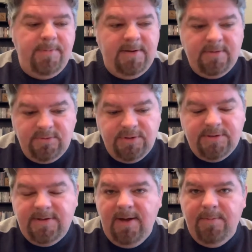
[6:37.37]
I mean, there's
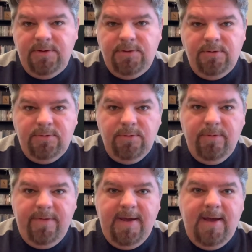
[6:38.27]
just not much you can do
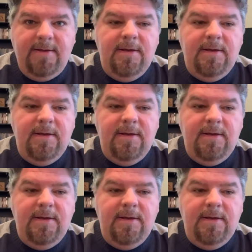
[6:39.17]
with that.